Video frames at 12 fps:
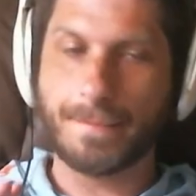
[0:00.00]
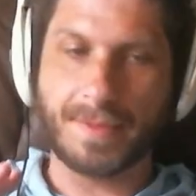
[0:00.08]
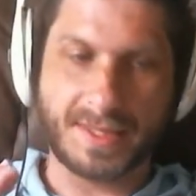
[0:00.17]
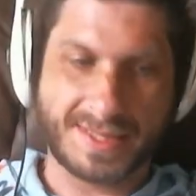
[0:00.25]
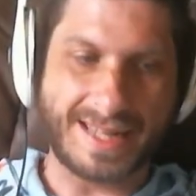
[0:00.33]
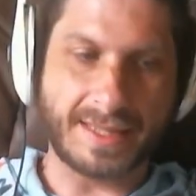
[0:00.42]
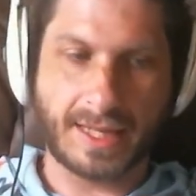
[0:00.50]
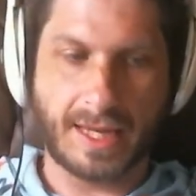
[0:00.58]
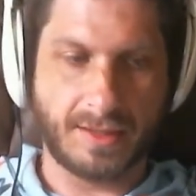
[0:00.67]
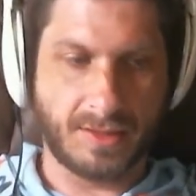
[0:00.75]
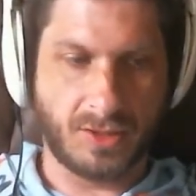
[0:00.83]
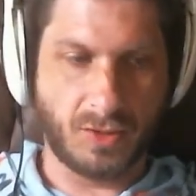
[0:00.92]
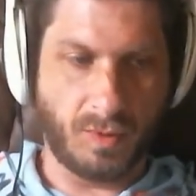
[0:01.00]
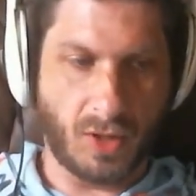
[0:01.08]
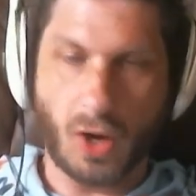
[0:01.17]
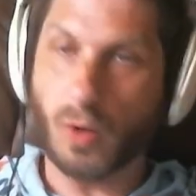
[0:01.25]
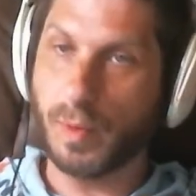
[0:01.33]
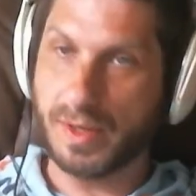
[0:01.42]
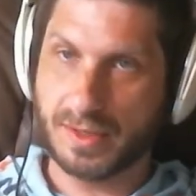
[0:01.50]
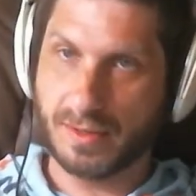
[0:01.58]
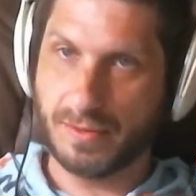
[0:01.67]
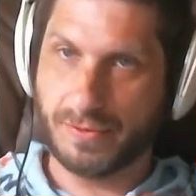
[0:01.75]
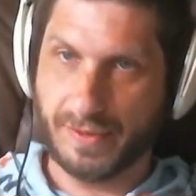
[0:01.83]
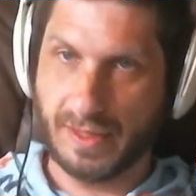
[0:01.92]
It's not the case that you will
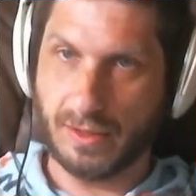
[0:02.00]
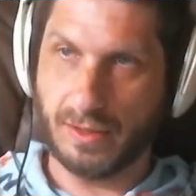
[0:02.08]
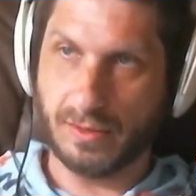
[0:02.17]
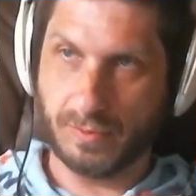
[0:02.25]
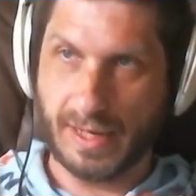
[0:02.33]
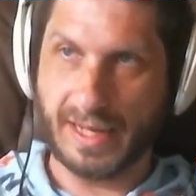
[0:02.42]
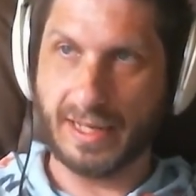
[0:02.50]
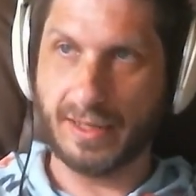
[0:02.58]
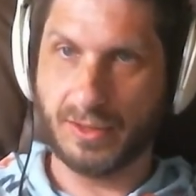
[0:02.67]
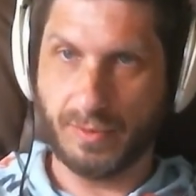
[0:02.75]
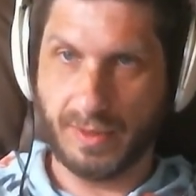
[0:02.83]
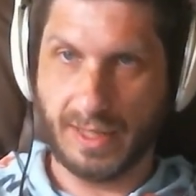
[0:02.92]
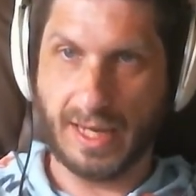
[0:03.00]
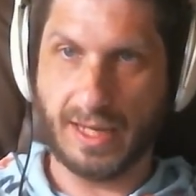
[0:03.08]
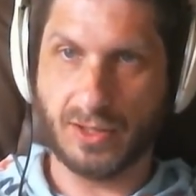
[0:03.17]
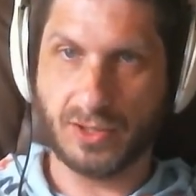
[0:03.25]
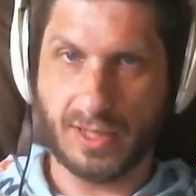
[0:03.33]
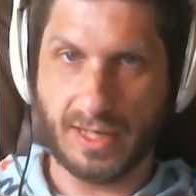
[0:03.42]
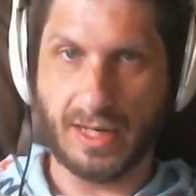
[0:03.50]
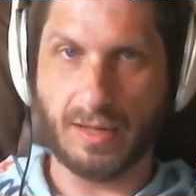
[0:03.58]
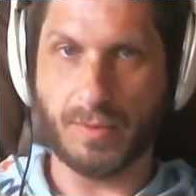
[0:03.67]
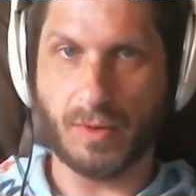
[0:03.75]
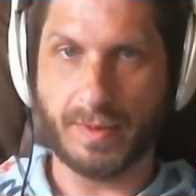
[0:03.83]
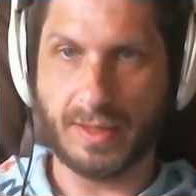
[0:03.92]
always feel ready to engage in
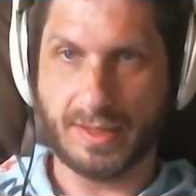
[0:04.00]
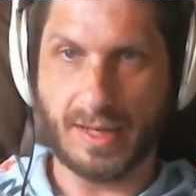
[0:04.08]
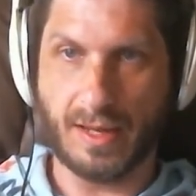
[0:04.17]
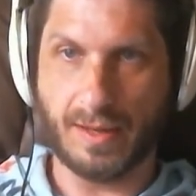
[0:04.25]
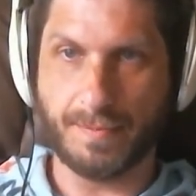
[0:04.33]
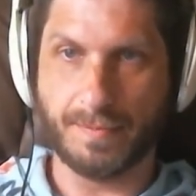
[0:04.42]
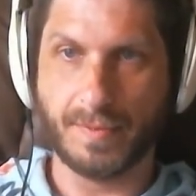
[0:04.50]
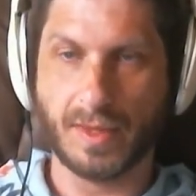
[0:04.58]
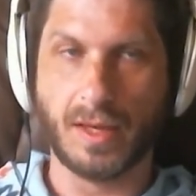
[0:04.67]
any moment in time,